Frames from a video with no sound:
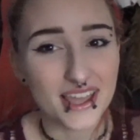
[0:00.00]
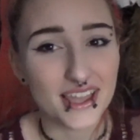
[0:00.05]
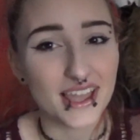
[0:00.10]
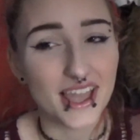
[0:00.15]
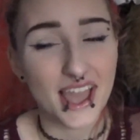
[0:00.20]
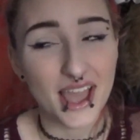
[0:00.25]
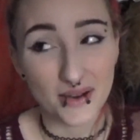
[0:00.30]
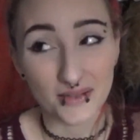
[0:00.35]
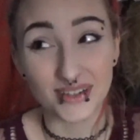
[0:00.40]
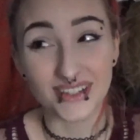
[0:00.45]

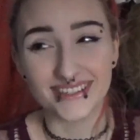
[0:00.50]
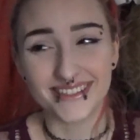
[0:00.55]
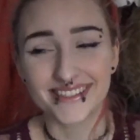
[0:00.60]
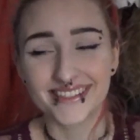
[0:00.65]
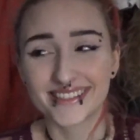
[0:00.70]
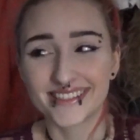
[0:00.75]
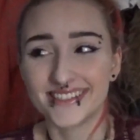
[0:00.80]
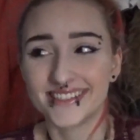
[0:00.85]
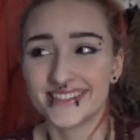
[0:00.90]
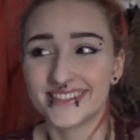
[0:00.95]
at
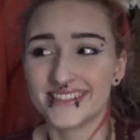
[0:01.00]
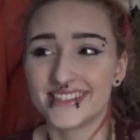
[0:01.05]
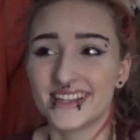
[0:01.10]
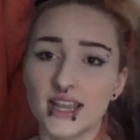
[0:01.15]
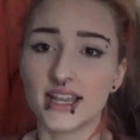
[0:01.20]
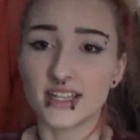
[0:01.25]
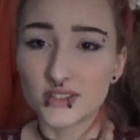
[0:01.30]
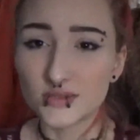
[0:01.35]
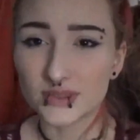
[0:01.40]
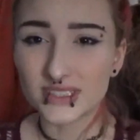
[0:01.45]
once.
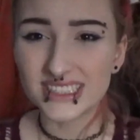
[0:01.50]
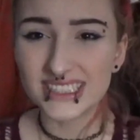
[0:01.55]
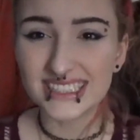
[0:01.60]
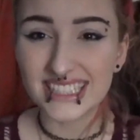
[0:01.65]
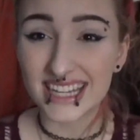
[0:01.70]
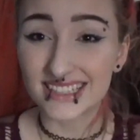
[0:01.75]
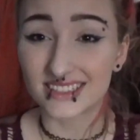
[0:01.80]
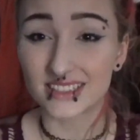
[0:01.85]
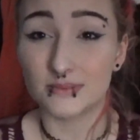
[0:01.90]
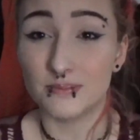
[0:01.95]
It's really
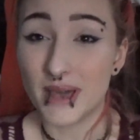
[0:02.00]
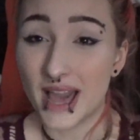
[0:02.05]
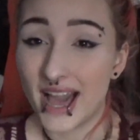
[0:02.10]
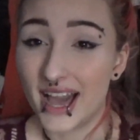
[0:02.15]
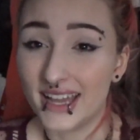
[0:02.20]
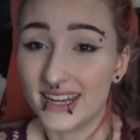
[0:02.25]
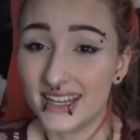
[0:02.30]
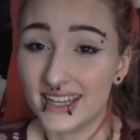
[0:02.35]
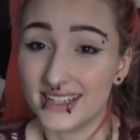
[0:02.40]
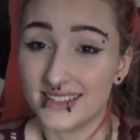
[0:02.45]
not as
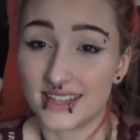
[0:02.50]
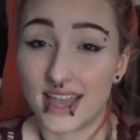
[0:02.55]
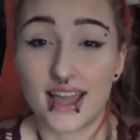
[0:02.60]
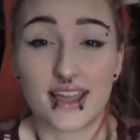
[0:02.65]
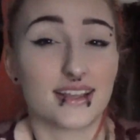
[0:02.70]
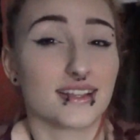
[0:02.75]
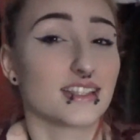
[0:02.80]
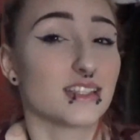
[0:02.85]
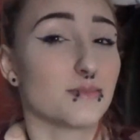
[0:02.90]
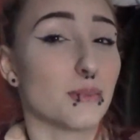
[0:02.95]
bad as I
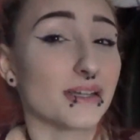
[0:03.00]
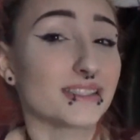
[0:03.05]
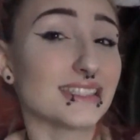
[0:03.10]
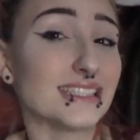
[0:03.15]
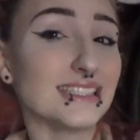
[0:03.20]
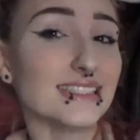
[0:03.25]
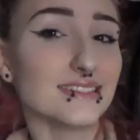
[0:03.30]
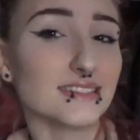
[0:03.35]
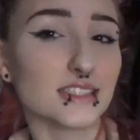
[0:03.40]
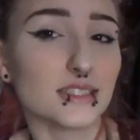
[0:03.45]
expected
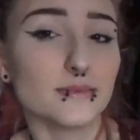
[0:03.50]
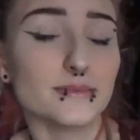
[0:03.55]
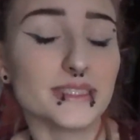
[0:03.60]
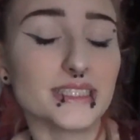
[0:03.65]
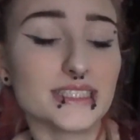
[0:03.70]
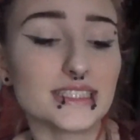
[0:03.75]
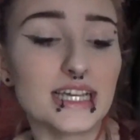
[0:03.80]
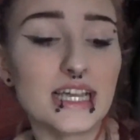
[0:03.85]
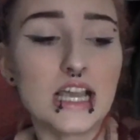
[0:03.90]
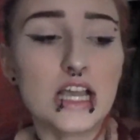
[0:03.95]
it to
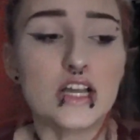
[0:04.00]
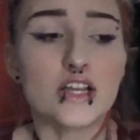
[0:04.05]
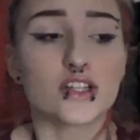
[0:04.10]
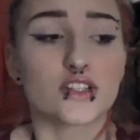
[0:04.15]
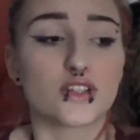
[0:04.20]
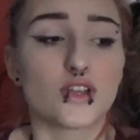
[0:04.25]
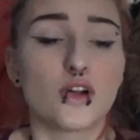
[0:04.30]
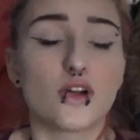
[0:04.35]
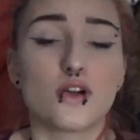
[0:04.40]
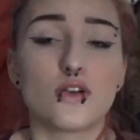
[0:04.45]
be,
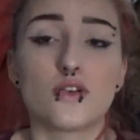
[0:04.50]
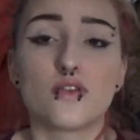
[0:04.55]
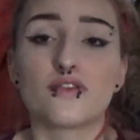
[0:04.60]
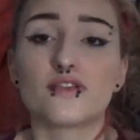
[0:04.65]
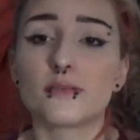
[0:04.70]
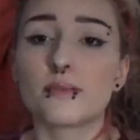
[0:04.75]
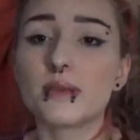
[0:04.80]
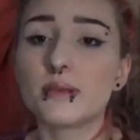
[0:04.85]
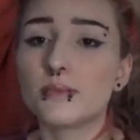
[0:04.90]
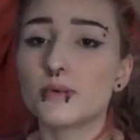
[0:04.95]
so for
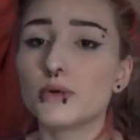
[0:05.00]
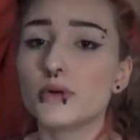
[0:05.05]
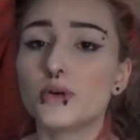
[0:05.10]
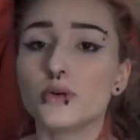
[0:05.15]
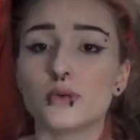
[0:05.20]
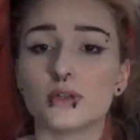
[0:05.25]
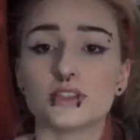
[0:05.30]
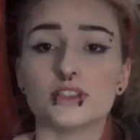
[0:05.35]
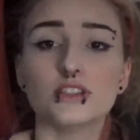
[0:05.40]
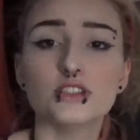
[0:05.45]
people who
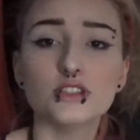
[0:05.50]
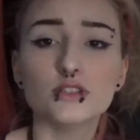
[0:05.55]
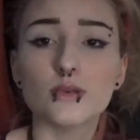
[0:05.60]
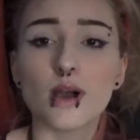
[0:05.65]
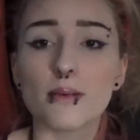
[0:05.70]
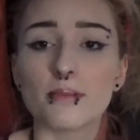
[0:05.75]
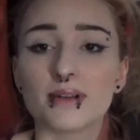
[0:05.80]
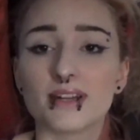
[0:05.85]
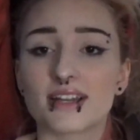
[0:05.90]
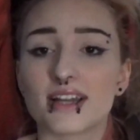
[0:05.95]
are new,
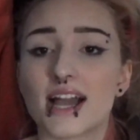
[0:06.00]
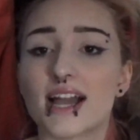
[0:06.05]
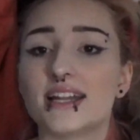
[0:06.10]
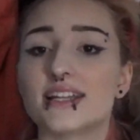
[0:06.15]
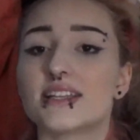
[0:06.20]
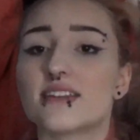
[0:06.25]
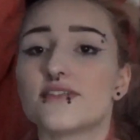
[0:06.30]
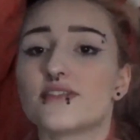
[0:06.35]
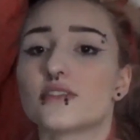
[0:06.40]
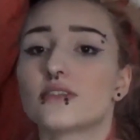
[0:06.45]
I'm gonna kind of
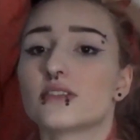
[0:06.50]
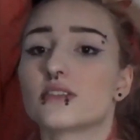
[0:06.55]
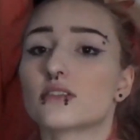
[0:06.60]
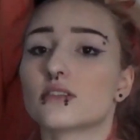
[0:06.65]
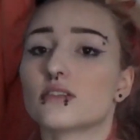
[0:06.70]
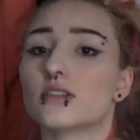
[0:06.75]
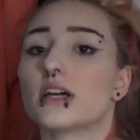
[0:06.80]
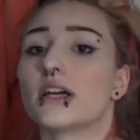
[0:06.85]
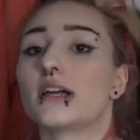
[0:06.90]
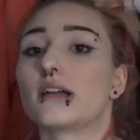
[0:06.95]
give you a little
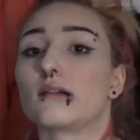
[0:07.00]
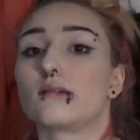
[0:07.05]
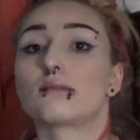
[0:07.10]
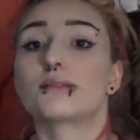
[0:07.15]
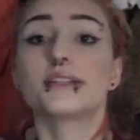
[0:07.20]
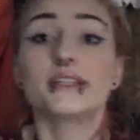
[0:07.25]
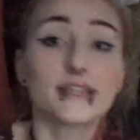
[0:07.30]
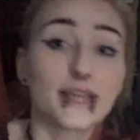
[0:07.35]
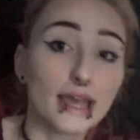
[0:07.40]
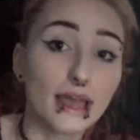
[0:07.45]
like
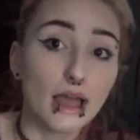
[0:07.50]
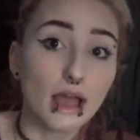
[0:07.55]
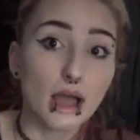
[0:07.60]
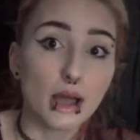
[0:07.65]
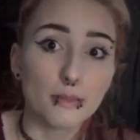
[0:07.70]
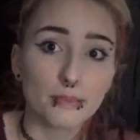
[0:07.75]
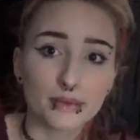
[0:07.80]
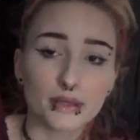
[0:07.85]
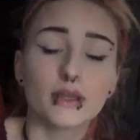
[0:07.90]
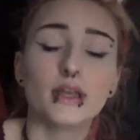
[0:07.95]

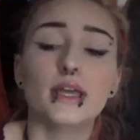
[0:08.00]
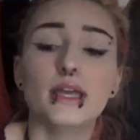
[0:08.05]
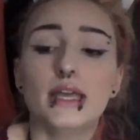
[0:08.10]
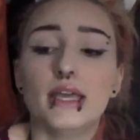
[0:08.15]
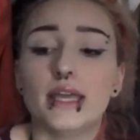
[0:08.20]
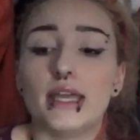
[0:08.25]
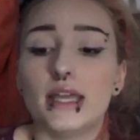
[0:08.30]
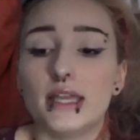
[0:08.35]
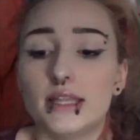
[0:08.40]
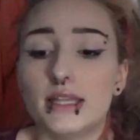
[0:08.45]
recap,
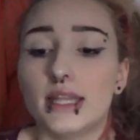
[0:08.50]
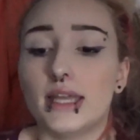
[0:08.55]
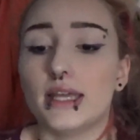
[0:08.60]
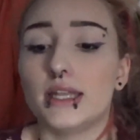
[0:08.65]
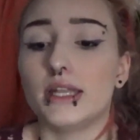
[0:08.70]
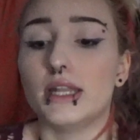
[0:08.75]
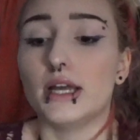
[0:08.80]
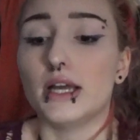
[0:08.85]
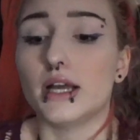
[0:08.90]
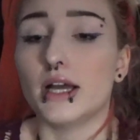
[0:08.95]
and
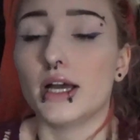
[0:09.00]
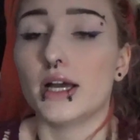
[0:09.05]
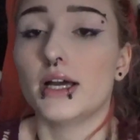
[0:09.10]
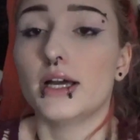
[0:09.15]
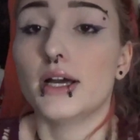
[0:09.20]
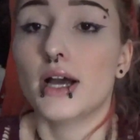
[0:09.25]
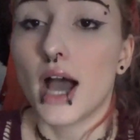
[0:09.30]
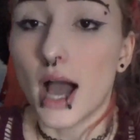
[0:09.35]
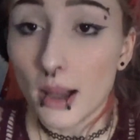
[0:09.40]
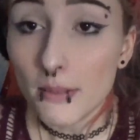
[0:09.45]
then
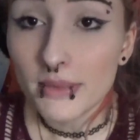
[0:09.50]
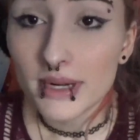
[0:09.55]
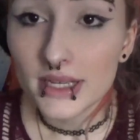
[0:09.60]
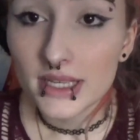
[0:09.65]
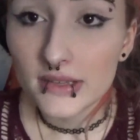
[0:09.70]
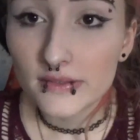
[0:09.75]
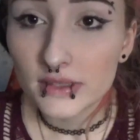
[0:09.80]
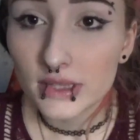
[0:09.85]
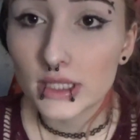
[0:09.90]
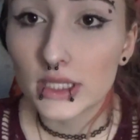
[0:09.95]
I'm gonna
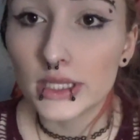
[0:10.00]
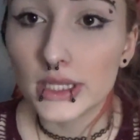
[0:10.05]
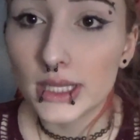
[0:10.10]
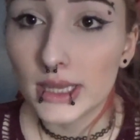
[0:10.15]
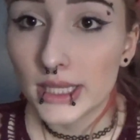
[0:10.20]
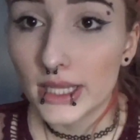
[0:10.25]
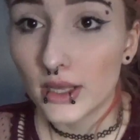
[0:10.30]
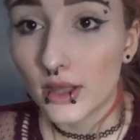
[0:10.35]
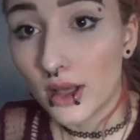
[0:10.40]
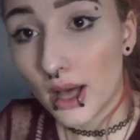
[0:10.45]
give a
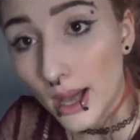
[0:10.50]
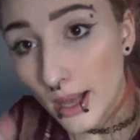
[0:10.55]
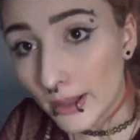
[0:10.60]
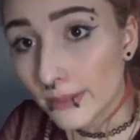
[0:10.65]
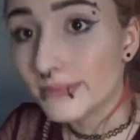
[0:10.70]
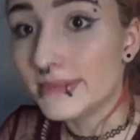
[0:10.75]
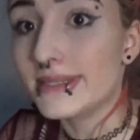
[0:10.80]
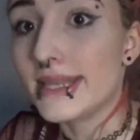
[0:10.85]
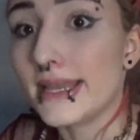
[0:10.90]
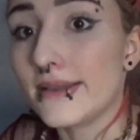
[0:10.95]
little
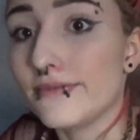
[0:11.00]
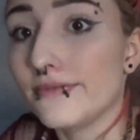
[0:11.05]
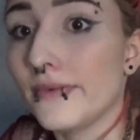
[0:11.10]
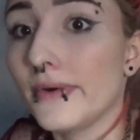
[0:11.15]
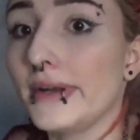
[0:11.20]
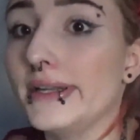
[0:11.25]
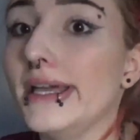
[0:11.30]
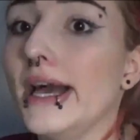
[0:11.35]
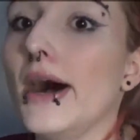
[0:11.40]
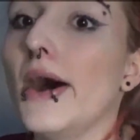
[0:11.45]
update for
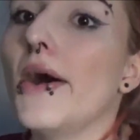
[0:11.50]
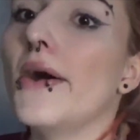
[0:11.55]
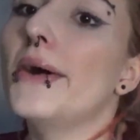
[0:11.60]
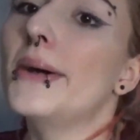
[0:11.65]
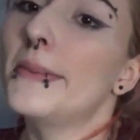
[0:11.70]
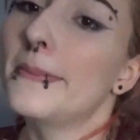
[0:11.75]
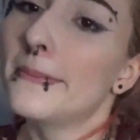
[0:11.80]
y'all.